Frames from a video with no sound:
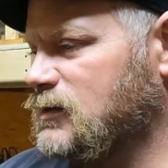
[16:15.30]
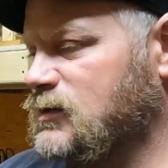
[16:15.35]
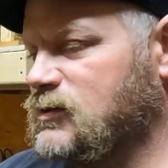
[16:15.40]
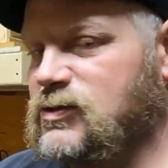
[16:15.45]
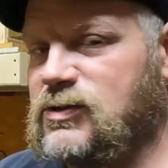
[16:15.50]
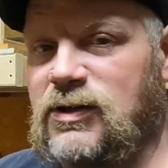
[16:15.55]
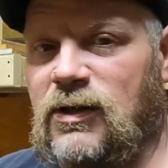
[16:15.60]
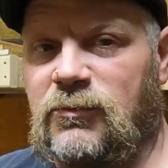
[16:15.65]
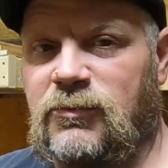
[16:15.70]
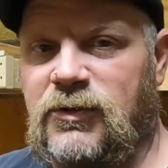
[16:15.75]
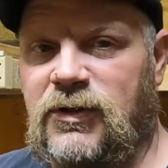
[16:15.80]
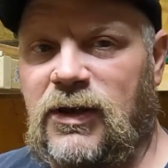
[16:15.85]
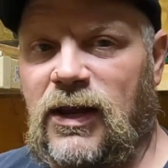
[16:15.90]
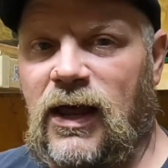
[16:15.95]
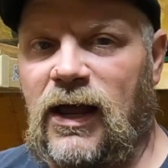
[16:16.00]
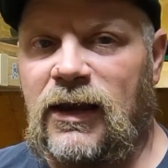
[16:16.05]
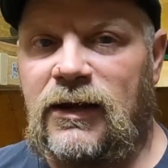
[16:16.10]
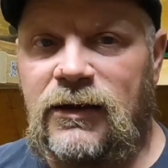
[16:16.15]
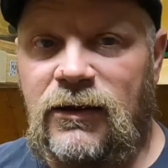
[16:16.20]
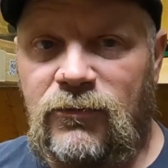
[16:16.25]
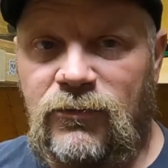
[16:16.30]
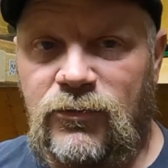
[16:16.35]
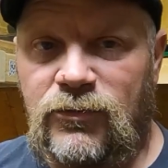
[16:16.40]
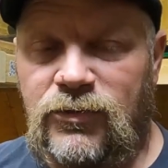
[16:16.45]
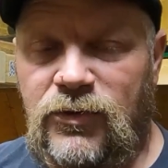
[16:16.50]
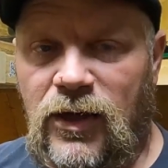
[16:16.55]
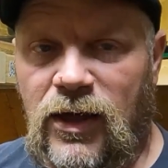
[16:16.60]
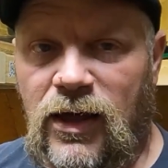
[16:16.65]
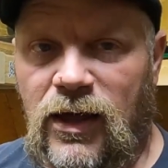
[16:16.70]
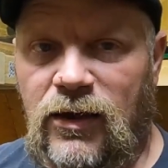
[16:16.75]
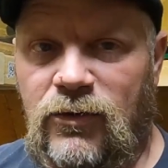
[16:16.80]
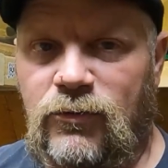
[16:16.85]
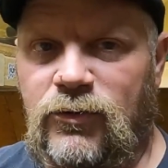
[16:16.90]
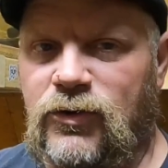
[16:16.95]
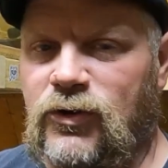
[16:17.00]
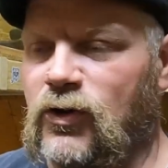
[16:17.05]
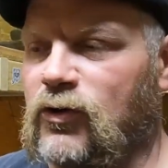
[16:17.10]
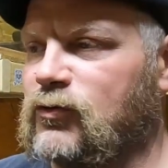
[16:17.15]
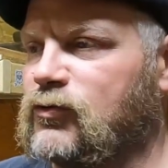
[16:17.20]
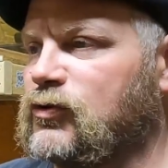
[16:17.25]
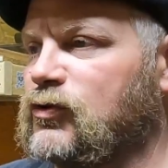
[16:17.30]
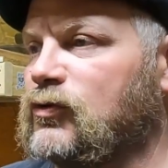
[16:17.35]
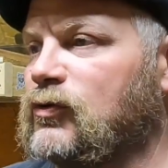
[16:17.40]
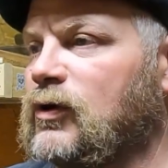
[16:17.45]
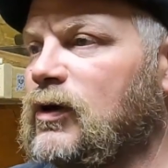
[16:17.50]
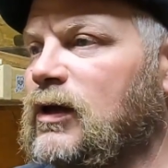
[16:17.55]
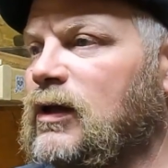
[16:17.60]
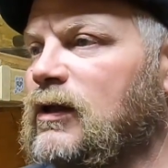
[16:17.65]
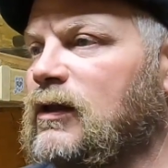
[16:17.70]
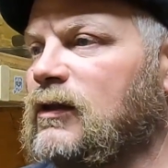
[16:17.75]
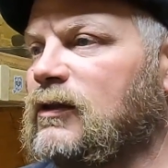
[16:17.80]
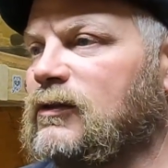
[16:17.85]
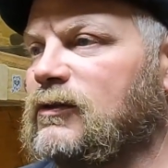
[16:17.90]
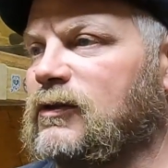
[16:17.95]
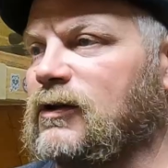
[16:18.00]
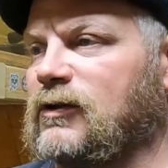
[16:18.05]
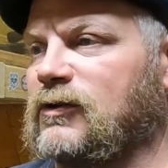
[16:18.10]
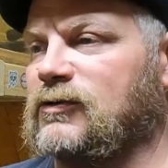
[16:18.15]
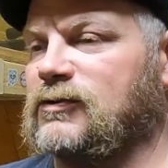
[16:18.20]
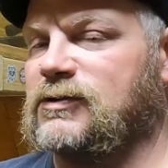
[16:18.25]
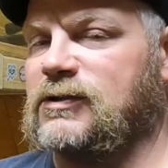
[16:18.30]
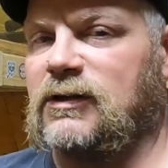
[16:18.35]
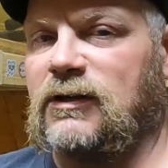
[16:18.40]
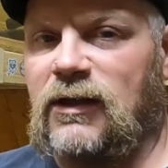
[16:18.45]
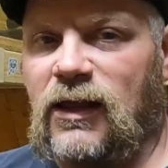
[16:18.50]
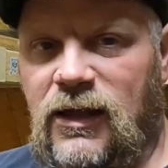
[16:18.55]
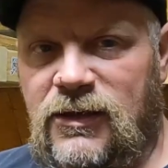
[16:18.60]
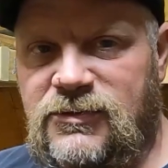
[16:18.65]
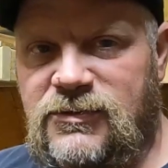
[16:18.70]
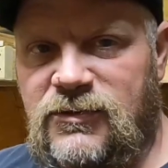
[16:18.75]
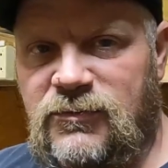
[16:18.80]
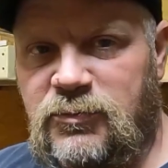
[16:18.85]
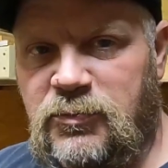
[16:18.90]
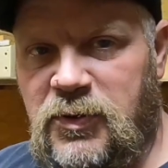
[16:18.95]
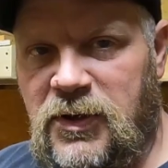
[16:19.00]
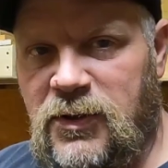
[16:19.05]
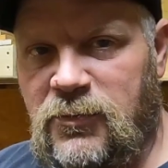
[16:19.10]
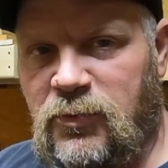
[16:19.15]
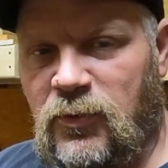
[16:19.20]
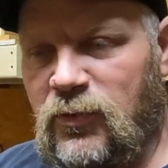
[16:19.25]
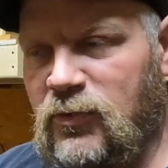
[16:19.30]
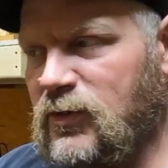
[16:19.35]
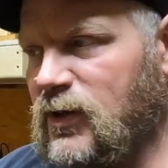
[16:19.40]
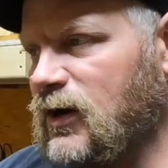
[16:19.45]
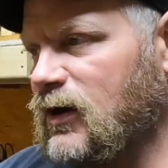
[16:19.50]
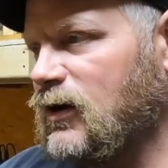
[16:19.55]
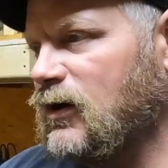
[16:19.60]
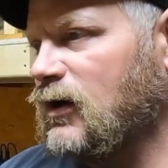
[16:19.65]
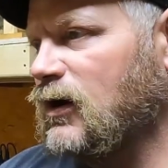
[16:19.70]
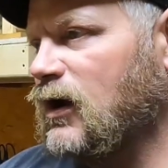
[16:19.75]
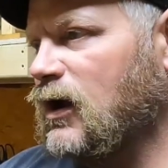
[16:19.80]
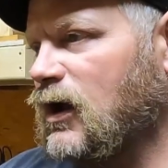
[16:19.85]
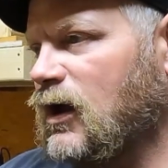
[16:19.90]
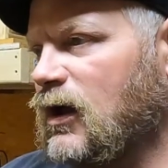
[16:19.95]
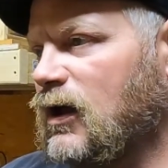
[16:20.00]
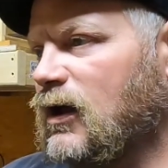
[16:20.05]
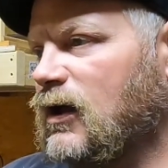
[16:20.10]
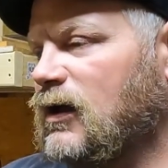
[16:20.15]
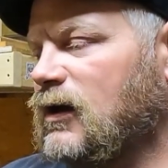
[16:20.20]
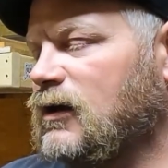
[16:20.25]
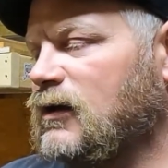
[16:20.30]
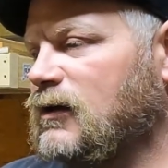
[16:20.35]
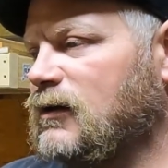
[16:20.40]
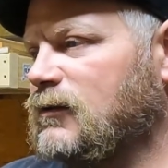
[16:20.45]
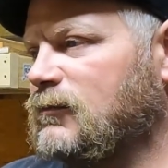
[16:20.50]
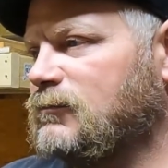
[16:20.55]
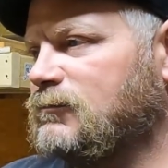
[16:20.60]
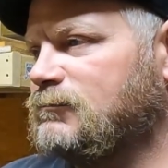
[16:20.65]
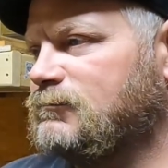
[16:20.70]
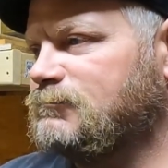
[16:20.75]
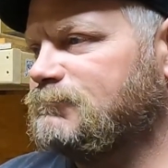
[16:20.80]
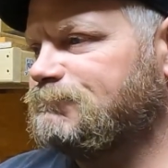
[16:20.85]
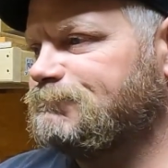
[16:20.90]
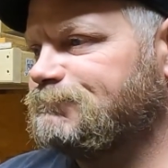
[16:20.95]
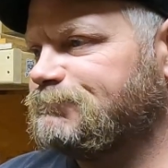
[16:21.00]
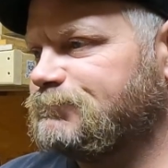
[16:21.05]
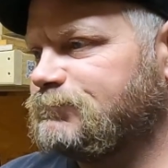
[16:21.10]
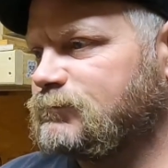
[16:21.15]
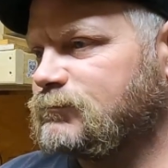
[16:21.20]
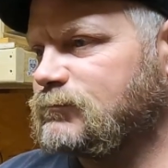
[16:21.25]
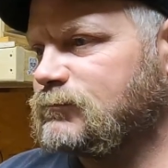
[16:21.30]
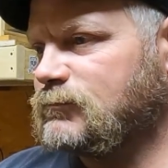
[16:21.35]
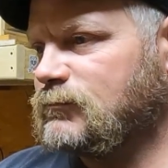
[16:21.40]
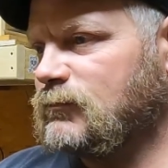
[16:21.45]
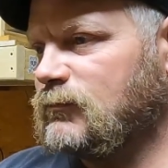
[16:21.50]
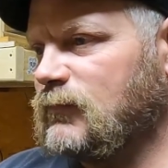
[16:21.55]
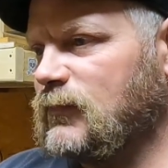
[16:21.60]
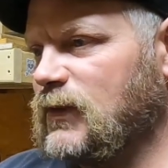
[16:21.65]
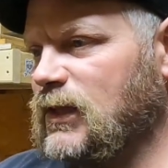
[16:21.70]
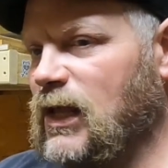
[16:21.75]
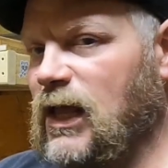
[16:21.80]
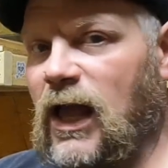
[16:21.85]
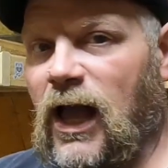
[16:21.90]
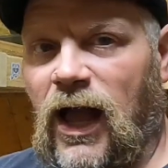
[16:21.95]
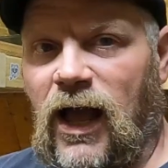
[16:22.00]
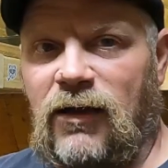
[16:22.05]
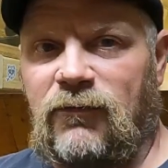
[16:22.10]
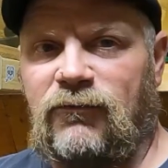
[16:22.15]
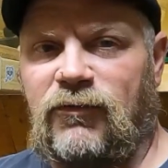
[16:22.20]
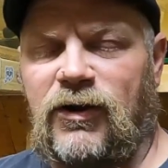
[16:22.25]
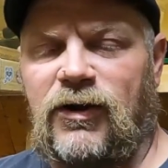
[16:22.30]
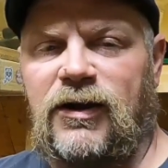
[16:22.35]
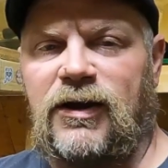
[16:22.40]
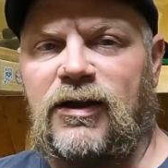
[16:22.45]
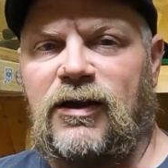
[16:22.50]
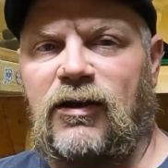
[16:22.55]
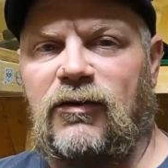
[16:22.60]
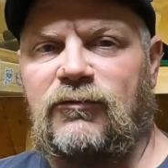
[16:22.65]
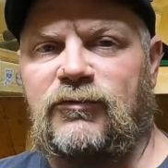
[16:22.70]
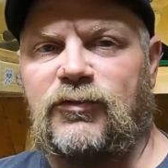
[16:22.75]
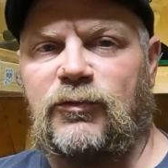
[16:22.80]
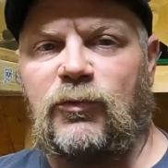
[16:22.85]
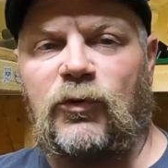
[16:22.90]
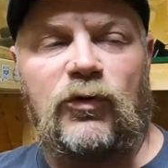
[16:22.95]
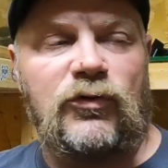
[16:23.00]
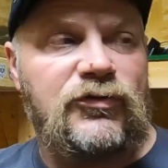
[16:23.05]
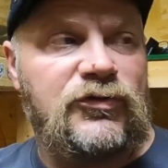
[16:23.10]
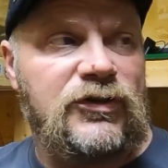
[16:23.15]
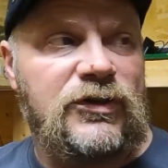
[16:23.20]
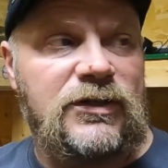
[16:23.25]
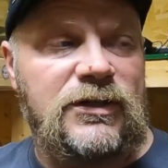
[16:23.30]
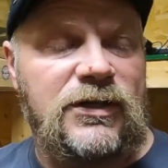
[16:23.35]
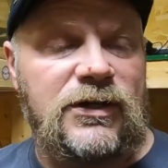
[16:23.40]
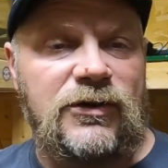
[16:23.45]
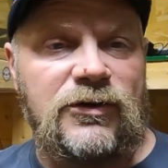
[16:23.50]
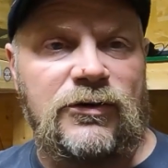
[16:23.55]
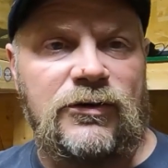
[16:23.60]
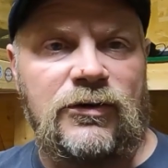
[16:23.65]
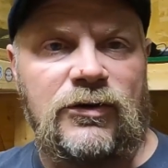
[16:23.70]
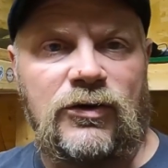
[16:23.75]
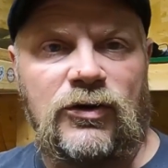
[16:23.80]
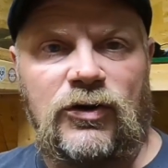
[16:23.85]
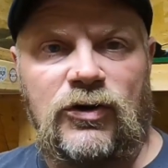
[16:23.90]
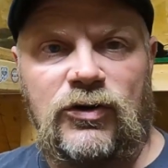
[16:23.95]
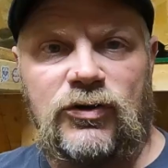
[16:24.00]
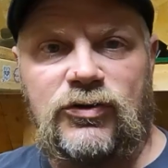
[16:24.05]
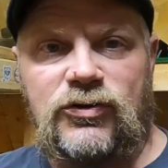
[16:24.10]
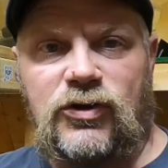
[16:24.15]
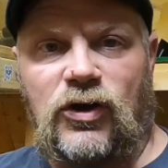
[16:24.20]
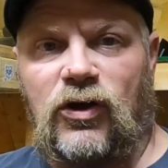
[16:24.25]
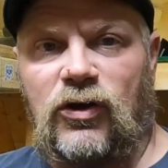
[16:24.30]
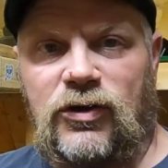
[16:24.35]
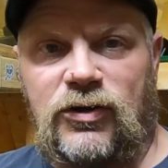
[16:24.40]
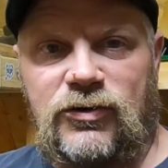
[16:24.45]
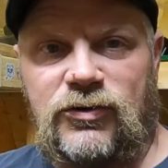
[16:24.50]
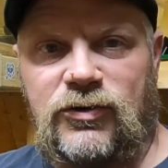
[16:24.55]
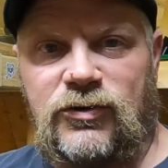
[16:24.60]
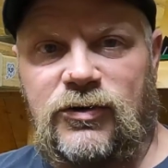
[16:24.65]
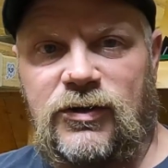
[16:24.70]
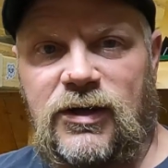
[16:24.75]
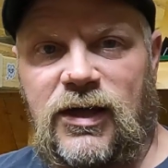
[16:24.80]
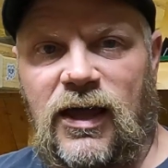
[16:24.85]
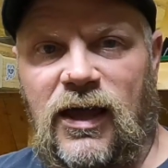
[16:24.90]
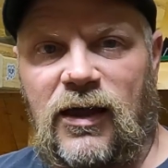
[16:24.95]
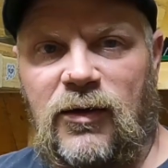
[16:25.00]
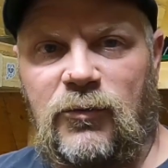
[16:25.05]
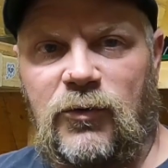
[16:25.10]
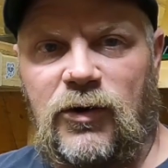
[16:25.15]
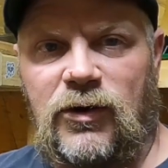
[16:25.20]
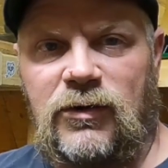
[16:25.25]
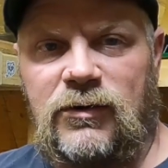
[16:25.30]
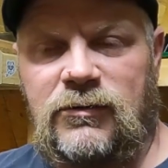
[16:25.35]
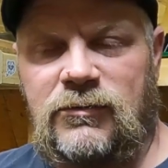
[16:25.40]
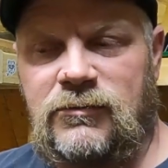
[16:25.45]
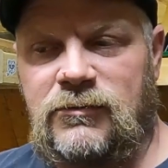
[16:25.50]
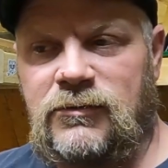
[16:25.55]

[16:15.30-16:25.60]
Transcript: something I never thought I would go to. There's lots of people there. I'm very comfortable sitting here talking to the camera,